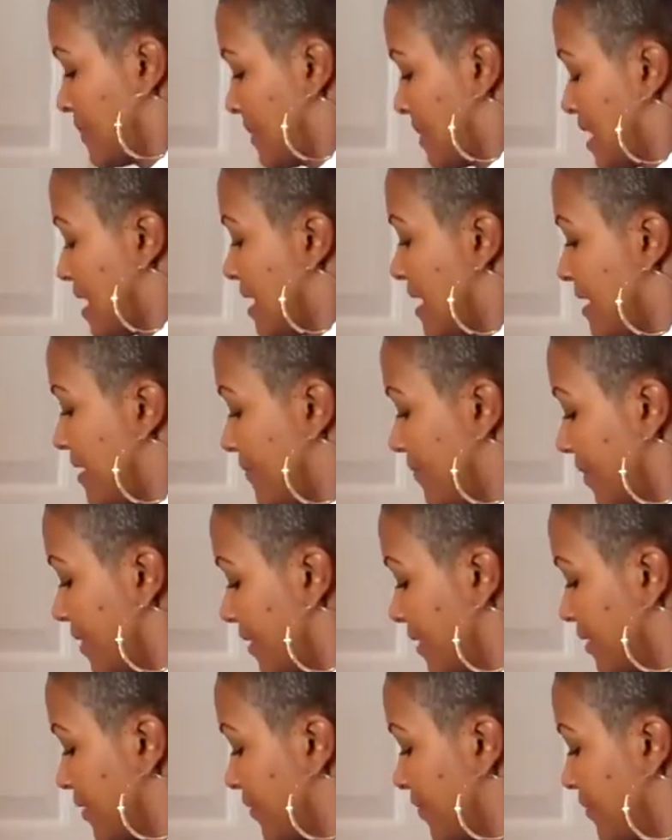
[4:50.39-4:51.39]
And we're
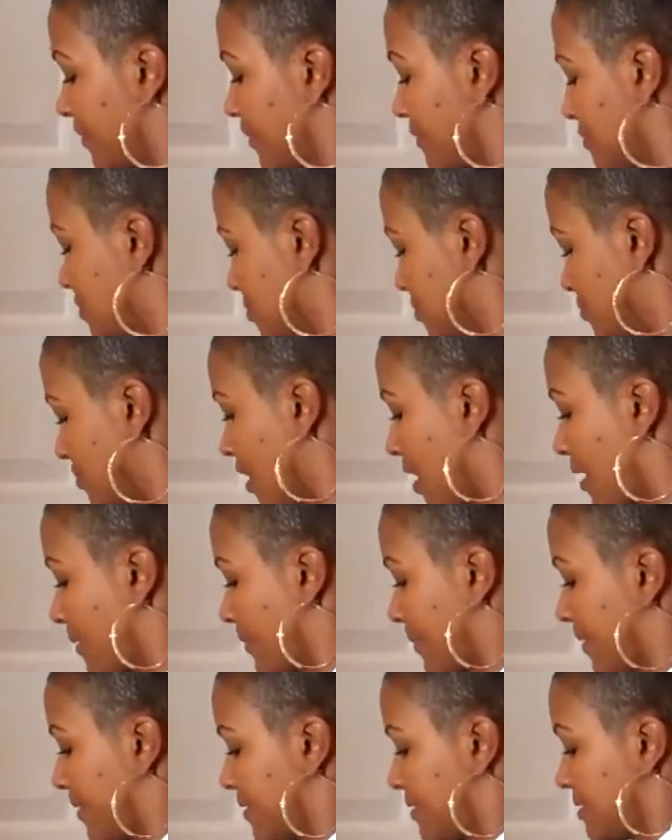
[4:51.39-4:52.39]
going to throw the
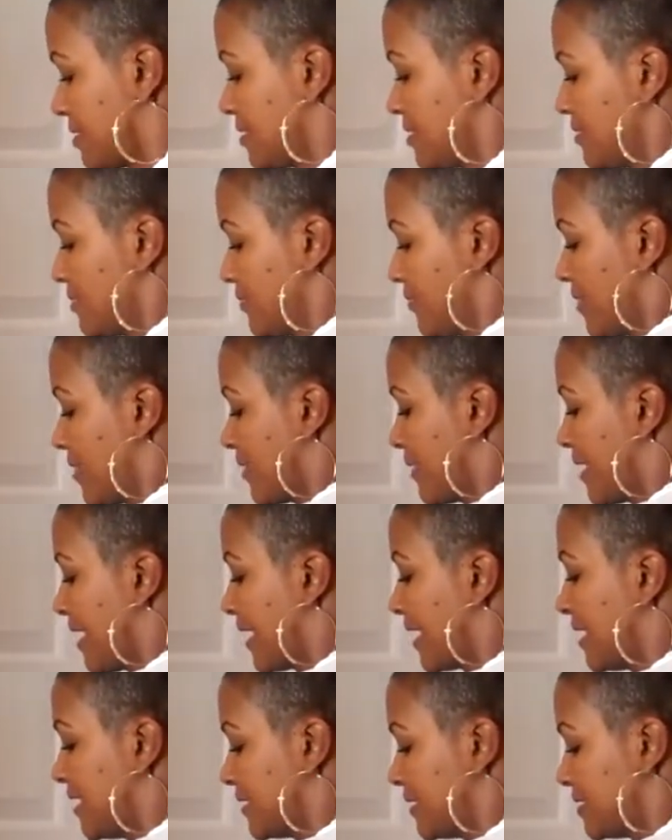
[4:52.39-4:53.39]
strawberries in the water.
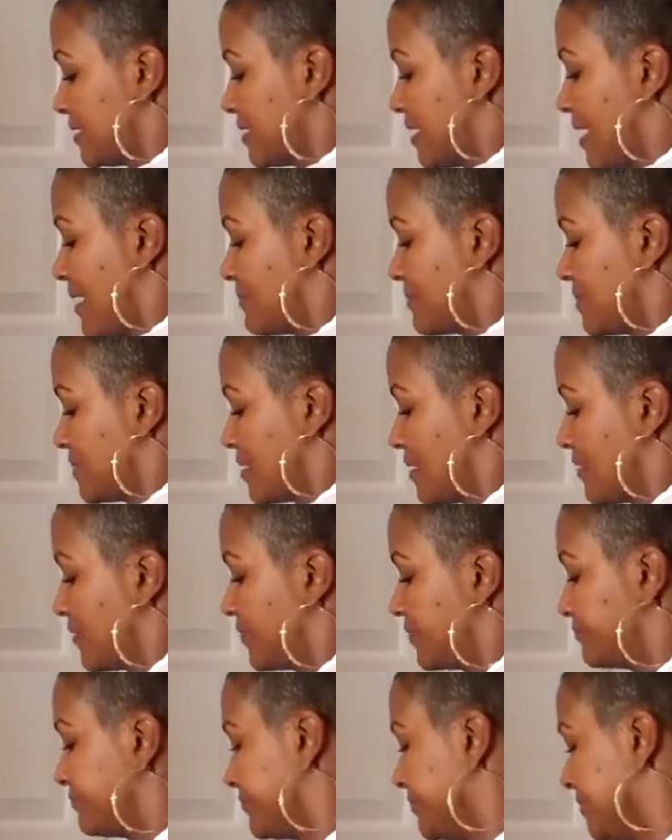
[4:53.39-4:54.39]
I cut the tops
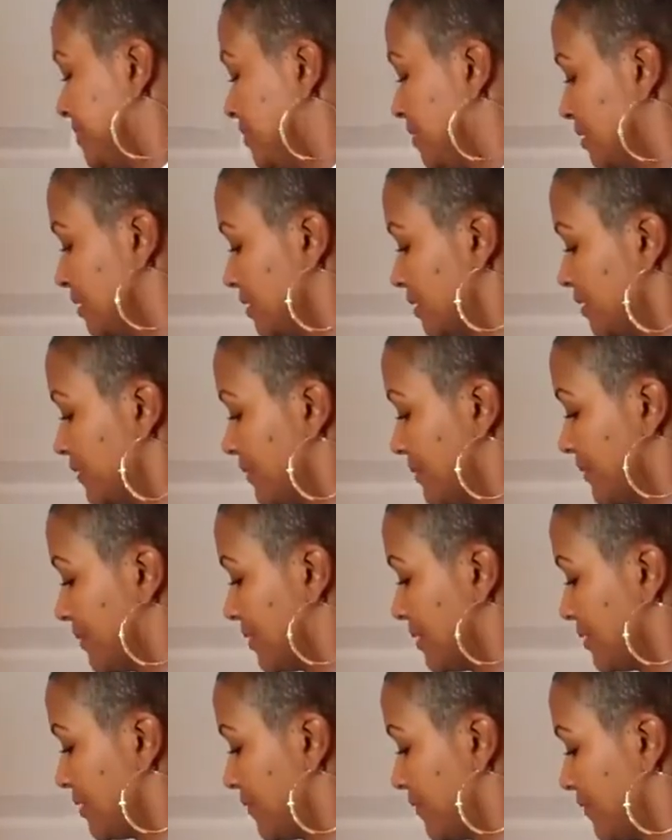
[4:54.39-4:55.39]
off. You could leave them
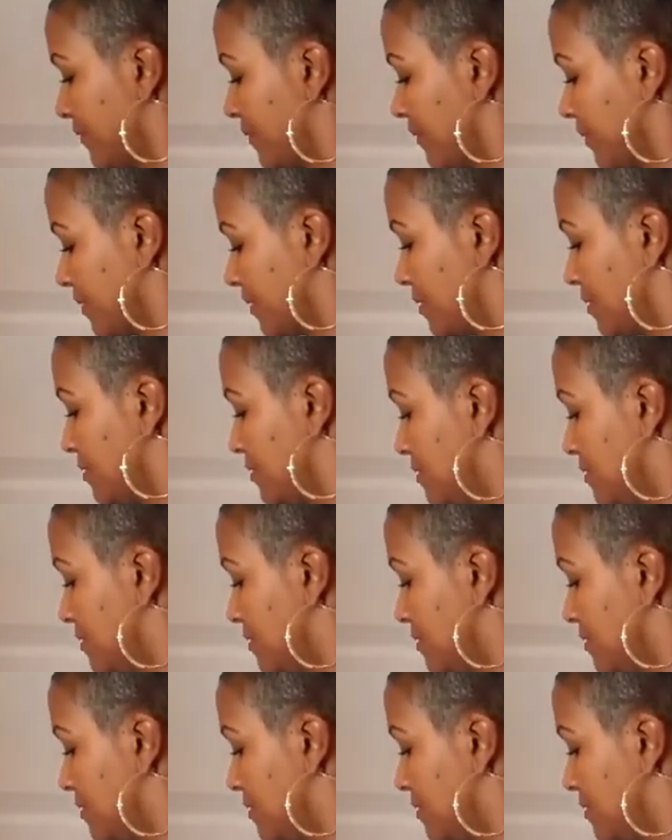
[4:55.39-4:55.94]
on if you wanted.